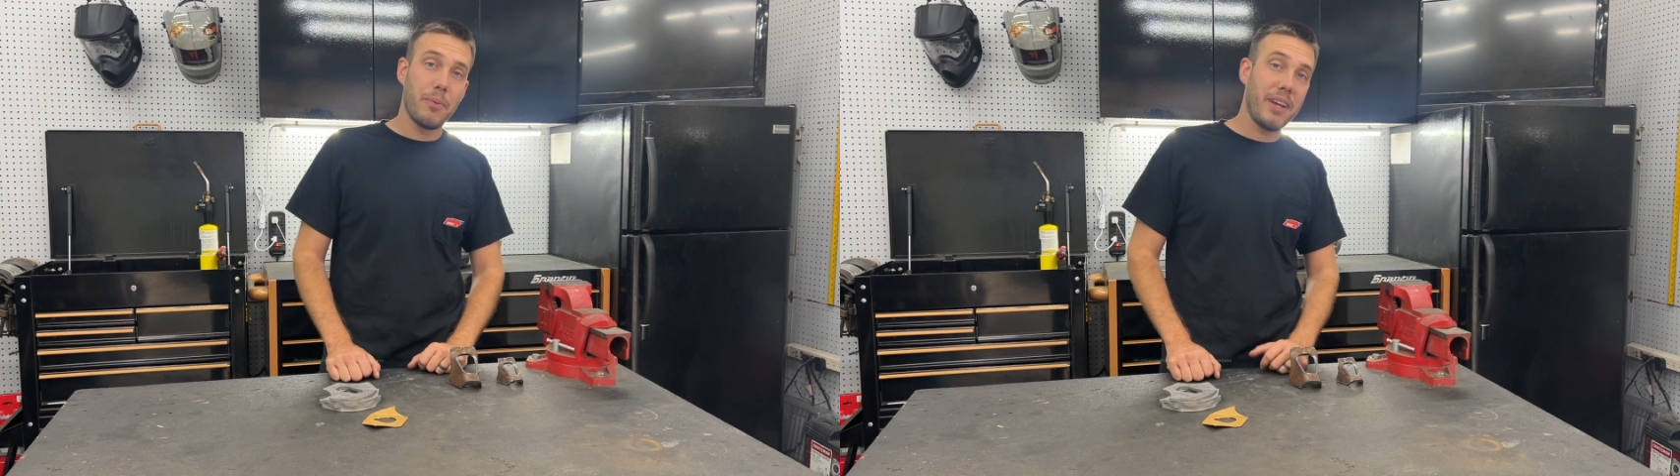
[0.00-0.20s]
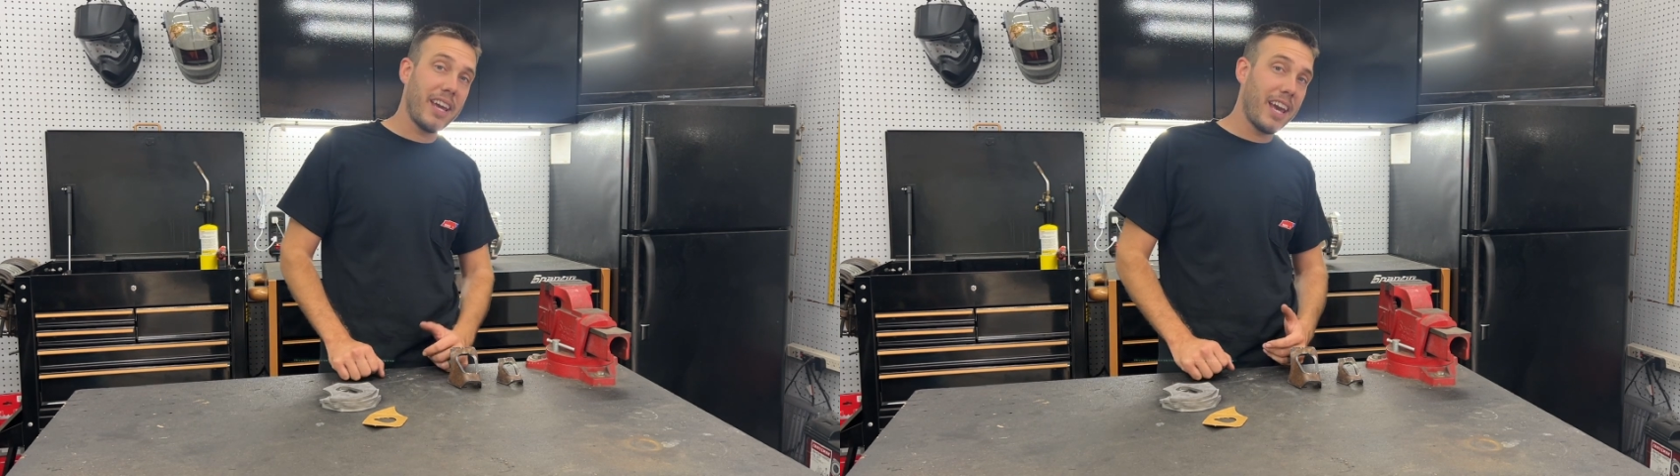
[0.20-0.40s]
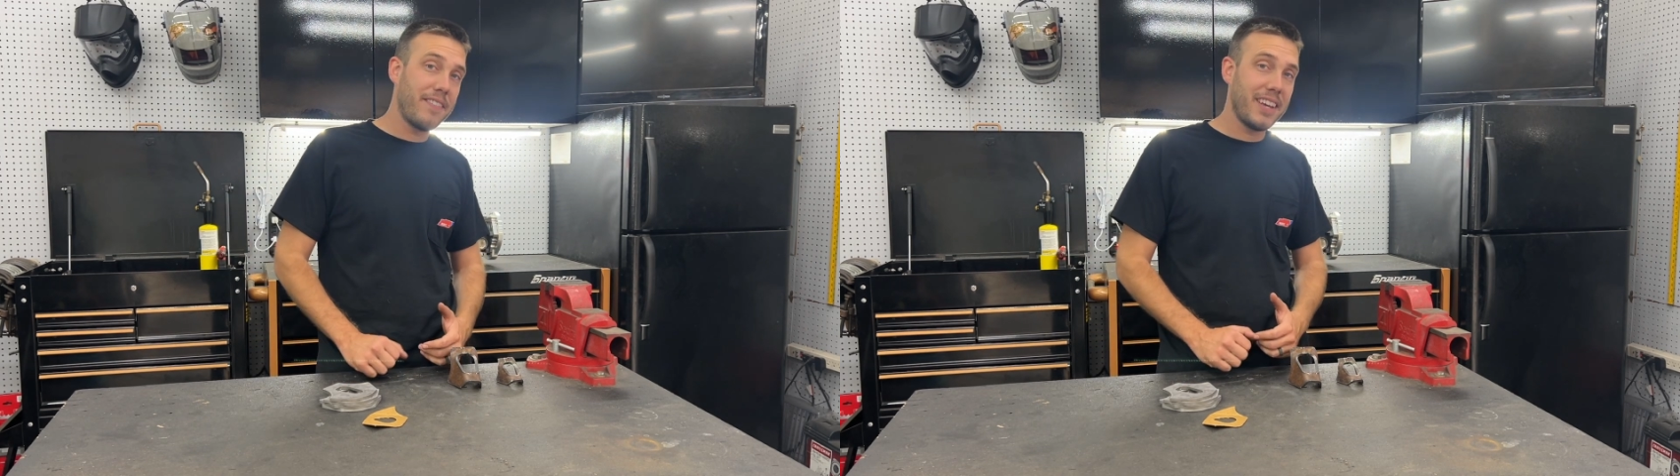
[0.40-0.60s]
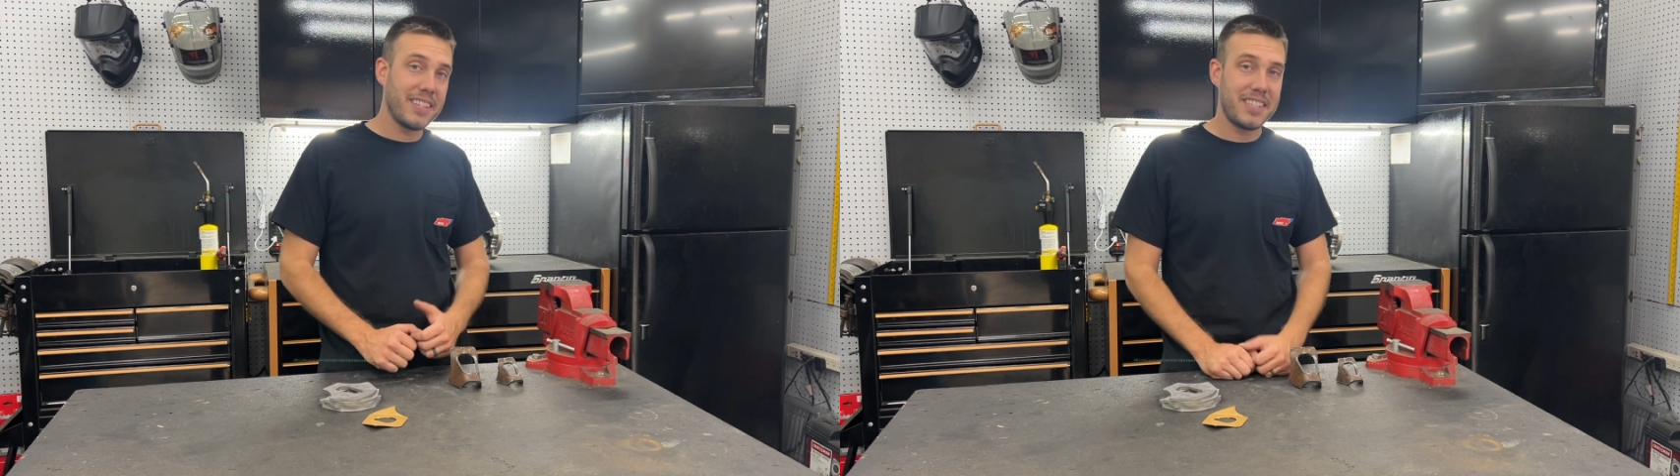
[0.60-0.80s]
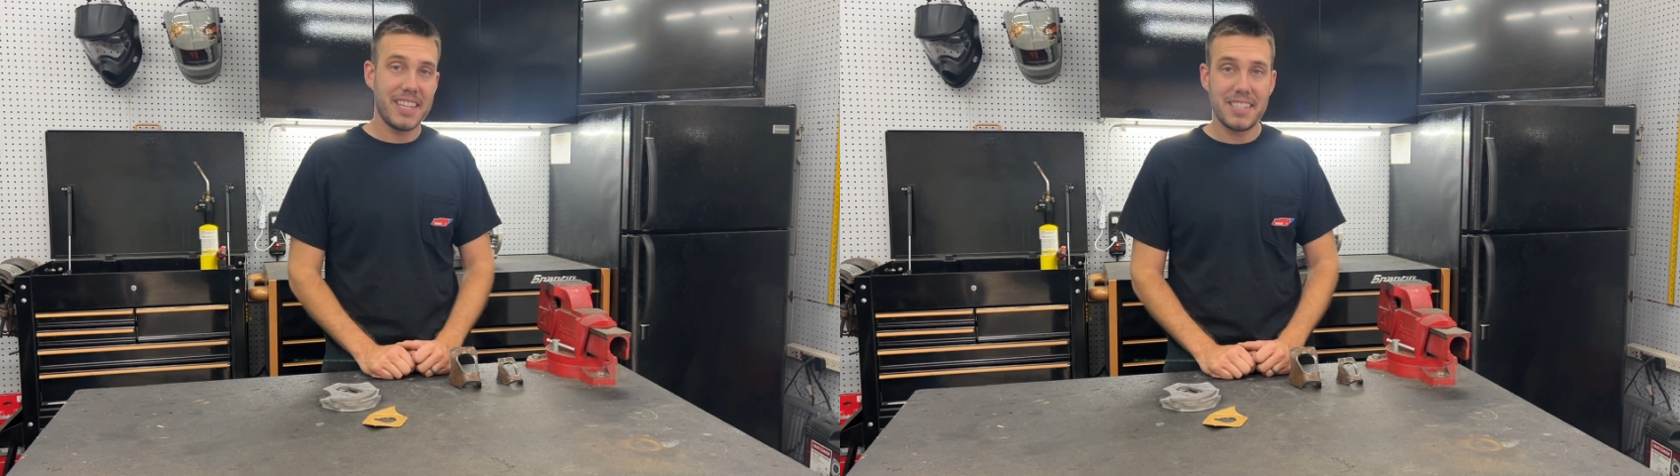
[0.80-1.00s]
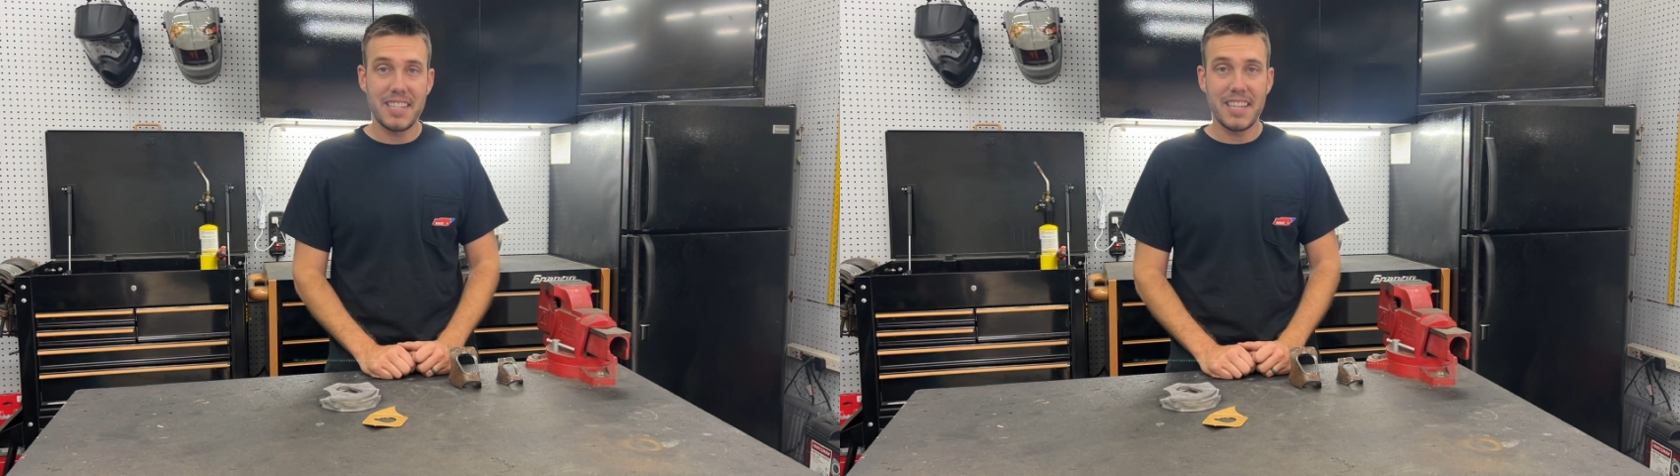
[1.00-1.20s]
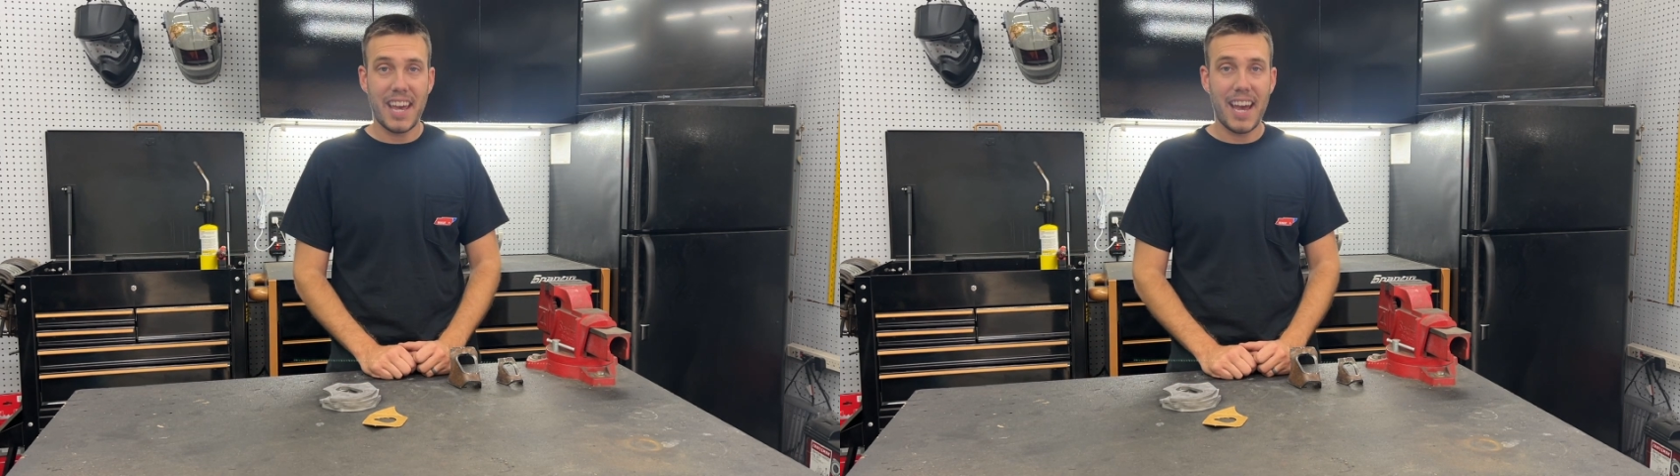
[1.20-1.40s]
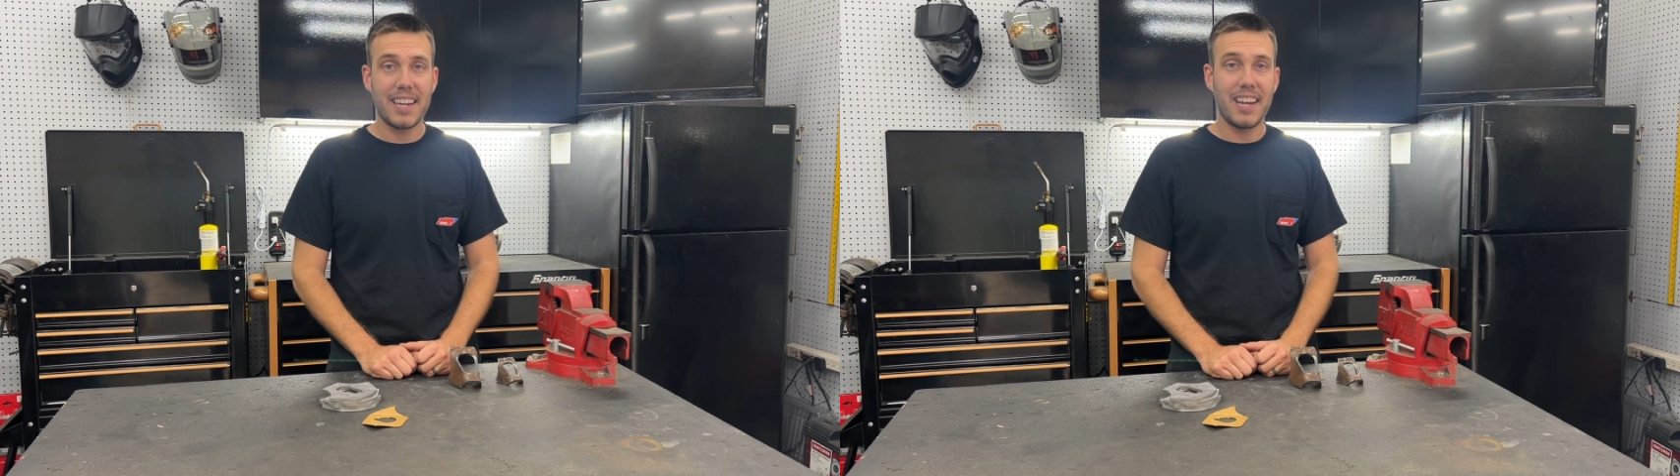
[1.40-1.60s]
we have a CNC
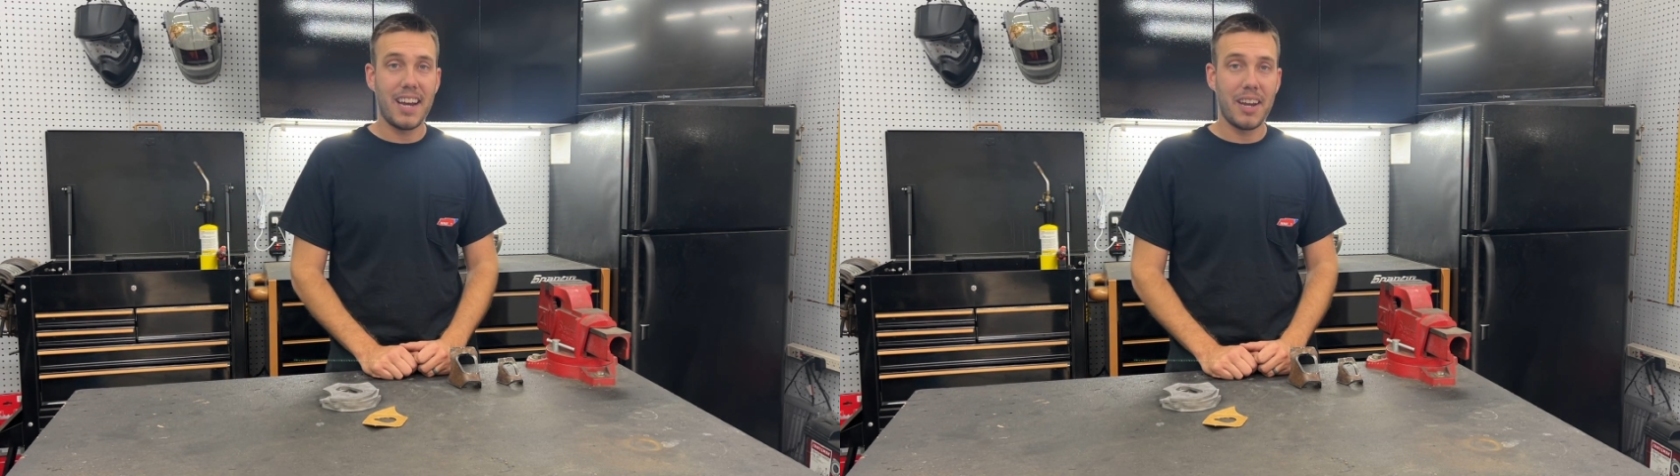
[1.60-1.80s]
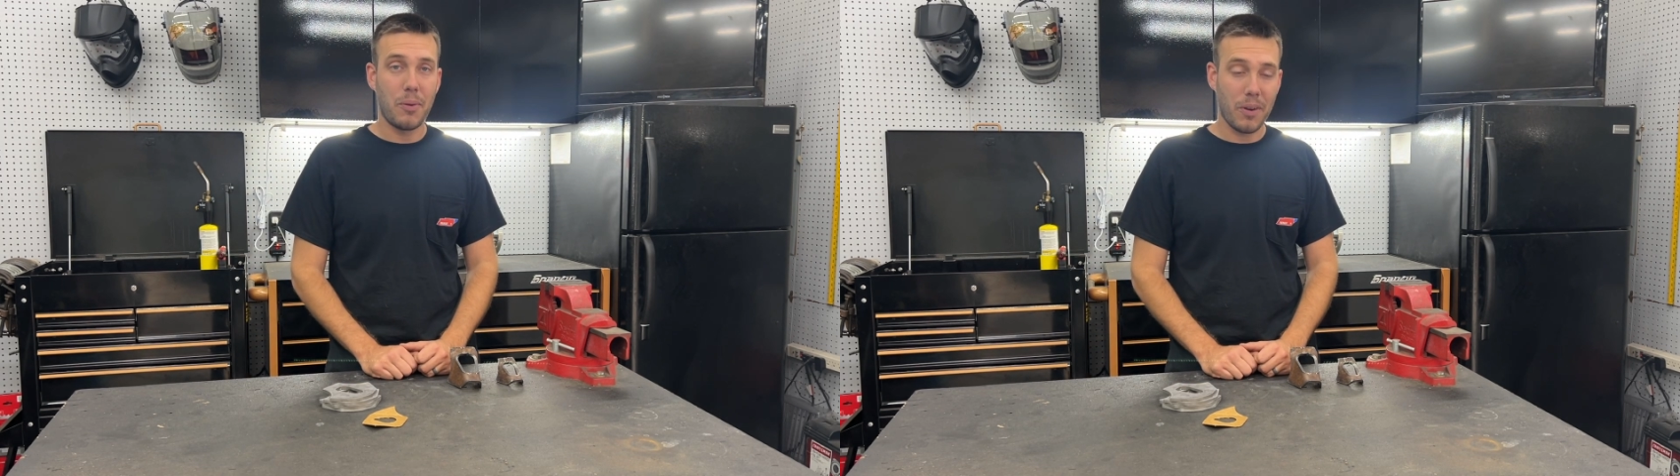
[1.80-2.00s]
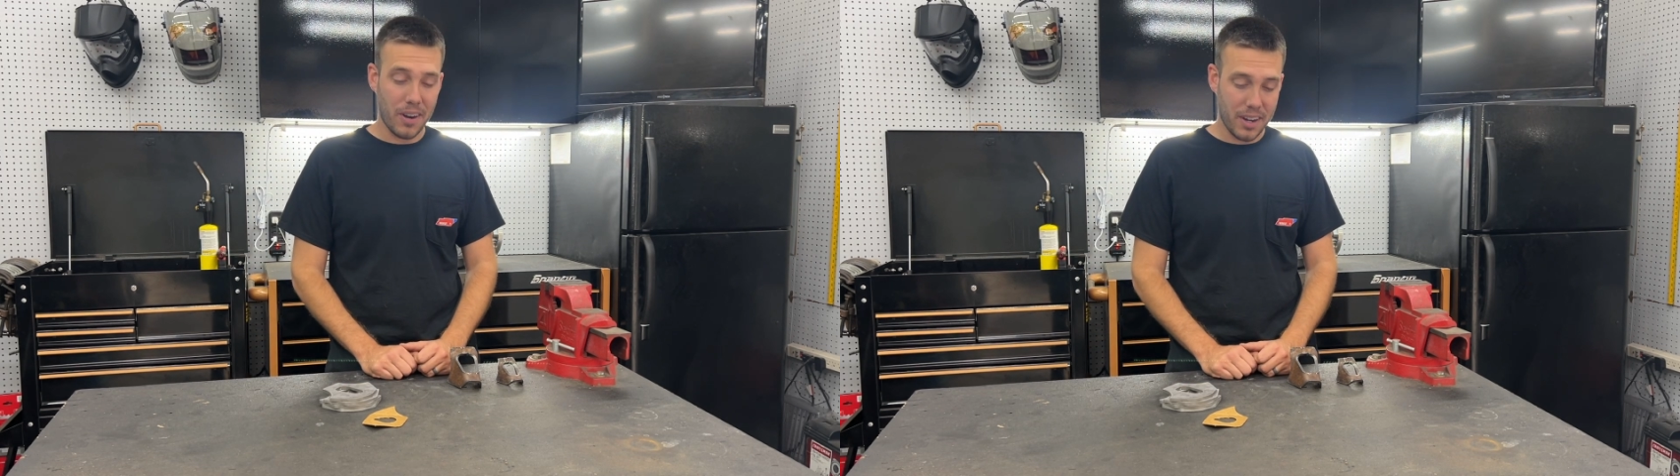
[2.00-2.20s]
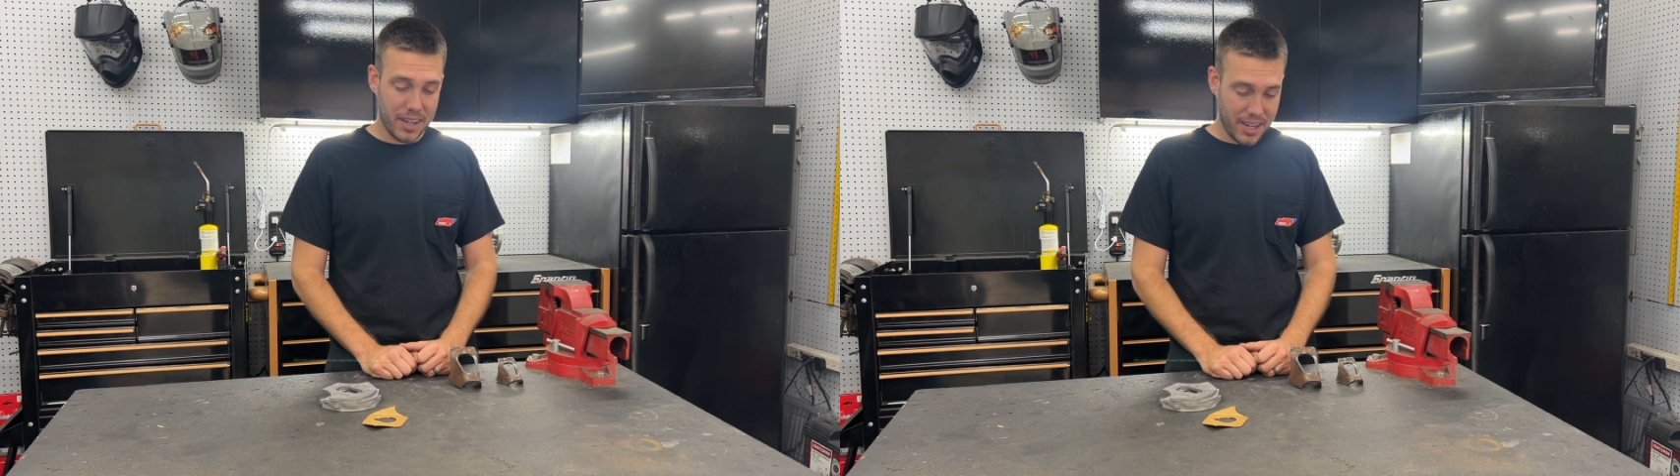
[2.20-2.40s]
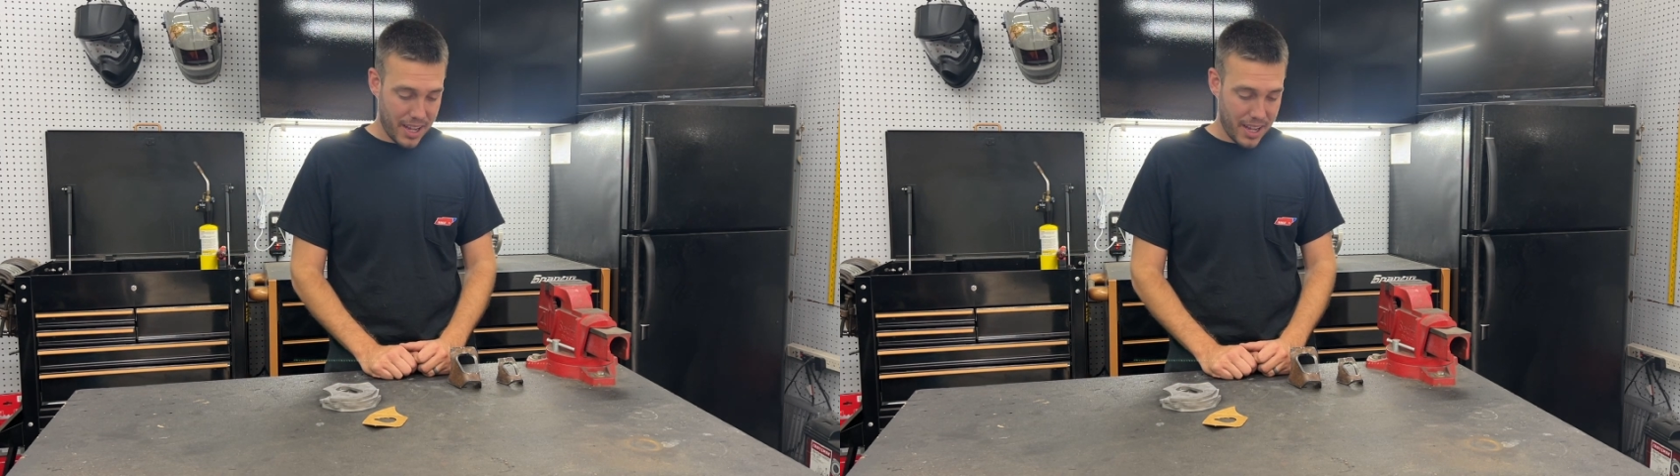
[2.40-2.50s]
CAD guy at work